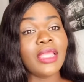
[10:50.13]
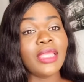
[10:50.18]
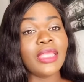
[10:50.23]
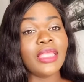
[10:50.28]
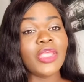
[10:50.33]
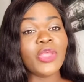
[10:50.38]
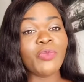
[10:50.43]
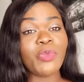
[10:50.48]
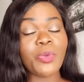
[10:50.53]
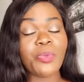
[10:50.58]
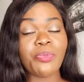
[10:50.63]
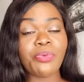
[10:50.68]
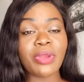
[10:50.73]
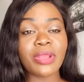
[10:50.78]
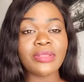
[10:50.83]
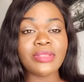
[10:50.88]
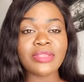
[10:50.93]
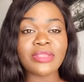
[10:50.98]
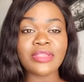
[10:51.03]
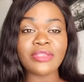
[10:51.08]
it will be
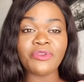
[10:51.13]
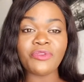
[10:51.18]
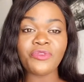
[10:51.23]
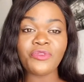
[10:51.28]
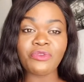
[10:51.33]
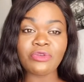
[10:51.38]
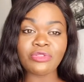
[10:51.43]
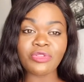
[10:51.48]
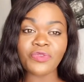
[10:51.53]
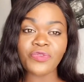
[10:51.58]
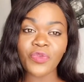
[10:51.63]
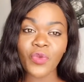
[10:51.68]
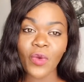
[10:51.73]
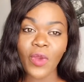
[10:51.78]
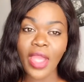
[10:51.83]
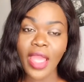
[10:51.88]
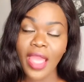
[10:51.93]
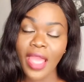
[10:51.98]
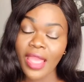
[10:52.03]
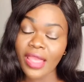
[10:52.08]
practiced in front of your
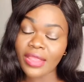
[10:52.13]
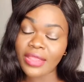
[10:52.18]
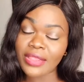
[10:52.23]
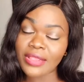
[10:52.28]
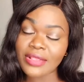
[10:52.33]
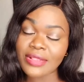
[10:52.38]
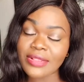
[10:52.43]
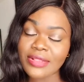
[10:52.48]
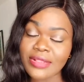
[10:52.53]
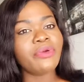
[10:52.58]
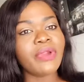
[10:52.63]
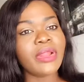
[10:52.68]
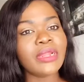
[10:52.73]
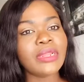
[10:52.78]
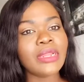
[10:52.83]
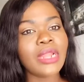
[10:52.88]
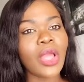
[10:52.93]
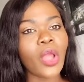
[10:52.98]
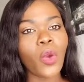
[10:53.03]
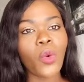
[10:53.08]
eyes. Right
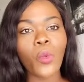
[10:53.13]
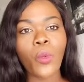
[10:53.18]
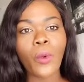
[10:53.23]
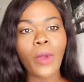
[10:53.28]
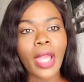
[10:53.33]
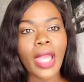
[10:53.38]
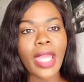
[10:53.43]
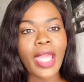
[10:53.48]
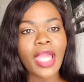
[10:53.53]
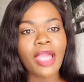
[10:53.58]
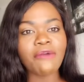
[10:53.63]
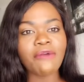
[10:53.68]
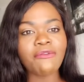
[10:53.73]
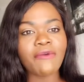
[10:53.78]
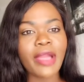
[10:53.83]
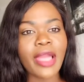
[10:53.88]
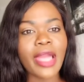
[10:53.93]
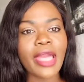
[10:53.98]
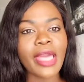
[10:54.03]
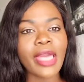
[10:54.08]
now, I have
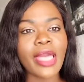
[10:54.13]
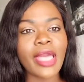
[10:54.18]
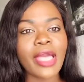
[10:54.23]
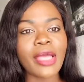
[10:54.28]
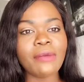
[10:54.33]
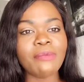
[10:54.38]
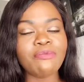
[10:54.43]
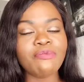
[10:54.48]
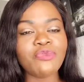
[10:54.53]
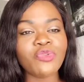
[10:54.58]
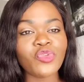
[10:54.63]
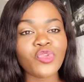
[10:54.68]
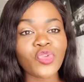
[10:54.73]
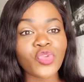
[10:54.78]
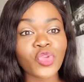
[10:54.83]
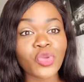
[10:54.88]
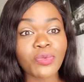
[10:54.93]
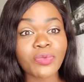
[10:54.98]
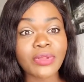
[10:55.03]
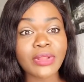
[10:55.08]

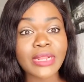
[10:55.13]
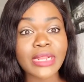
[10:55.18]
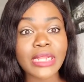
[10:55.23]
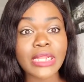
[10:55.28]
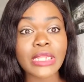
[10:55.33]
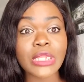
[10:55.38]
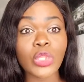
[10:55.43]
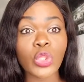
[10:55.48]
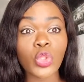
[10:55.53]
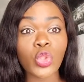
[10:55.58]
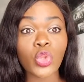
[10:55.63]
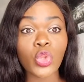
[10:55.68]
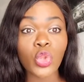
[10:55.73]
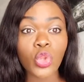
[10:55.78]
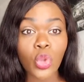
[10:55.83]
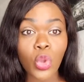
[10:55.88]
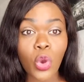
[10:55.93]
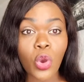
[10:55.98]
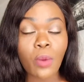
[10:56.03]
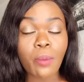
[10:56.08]
absolutely
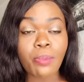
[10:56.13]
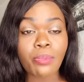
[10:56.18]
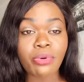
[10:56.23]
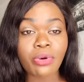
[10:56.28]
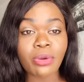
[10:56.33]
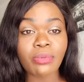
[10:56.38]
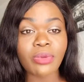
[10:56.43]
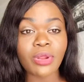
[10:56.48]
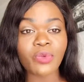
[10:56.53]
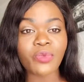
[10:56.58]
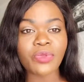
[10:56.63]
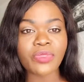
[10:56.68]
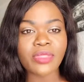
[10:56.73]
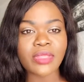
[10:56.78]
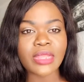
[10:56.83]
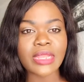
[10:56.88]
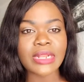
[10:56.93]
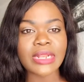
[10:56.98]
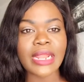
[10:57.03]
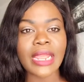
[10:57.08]
no problem with
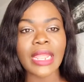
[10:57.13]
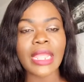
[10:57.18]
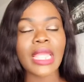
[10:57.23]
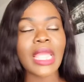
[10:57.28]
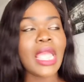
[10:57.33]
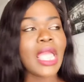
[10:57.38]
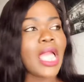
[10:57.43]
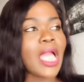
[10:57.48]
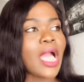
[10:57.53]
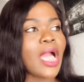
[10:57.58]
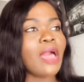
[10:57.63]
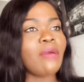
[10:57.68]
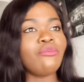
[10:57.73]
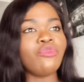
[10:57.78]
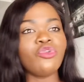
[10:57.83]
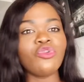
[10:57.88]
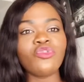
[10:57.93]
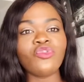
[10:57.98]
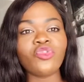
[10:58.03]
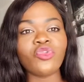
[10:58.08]
it. Like, I'm
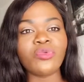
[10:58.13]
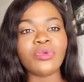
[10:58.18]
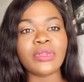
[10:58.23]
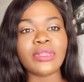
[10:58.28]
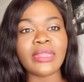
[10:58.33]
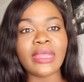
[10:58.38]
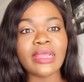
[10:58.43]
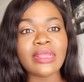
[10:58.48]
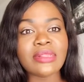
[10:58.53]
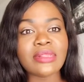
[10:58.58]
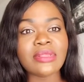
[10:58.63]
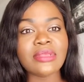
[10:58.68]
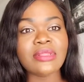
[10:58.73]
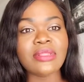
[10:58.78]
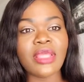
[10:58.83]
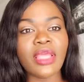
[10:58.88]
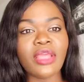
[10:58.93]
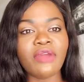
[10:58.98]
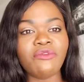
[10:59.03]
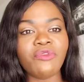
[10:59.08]
used to it. I see
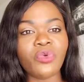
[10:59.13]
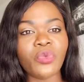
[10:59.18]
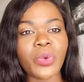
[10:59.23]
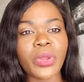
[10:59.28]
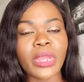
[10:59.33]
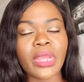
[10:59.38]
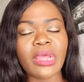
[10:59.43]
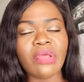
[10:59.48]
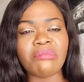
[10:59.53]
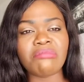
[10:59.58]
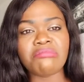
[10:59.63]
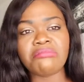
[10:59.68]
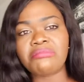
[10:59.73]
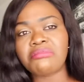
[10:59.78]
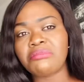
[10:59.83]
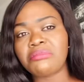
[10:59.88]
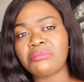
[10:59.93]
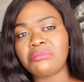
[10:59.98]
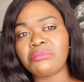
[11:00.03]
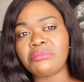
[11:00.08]
it everywhere and
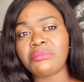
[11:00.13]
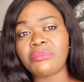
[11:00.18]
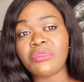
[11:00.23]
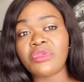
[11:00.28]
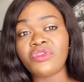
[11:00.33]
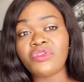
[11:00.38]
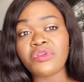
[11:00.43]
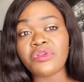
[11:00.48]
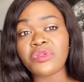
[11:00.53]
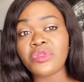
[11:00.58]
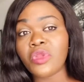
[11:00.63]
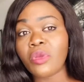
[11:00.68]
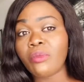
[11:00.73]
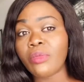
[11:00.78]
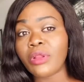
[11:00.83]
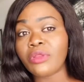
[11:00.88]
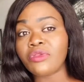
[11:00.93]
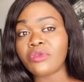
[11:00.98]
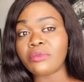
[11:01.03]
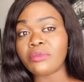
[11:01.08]
it's just
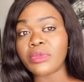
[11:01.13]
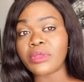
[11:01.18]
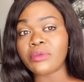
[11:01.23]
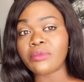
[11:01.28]
normal to me.